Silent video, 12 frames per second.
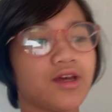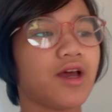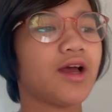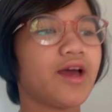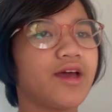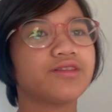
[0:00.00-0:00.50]

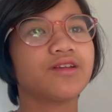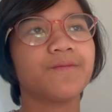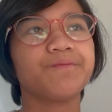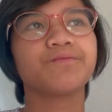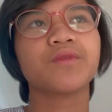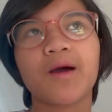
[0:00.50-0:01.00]
And
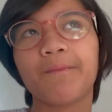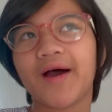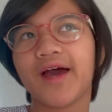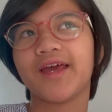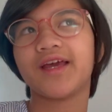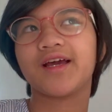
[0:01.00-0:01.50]
what
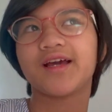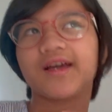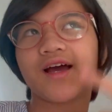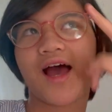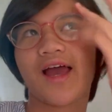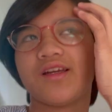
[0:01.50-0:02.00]
I
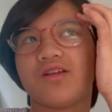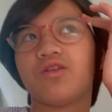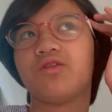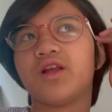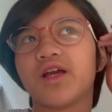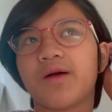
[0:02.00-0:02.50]
kind of
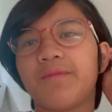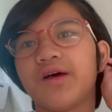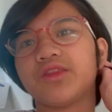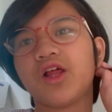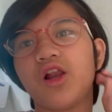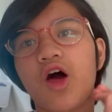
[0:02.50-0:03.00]
don't like
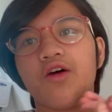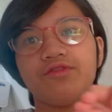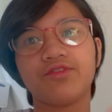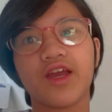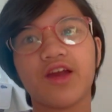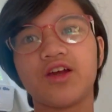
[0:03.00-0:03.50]
about the loft
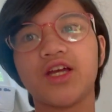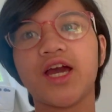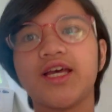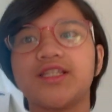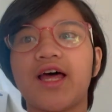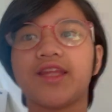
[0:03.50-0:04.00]
area
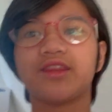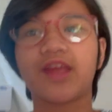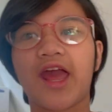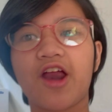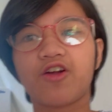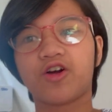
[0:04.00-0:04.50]
is that the
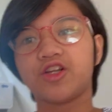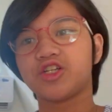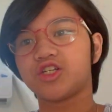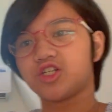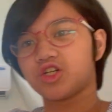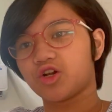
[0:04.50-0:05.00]

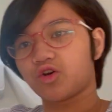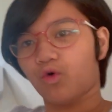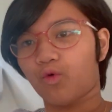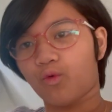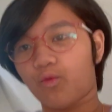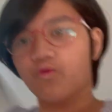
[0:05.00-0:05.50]
aircon's
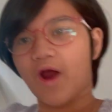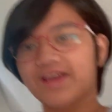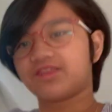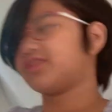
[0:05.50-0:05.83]
right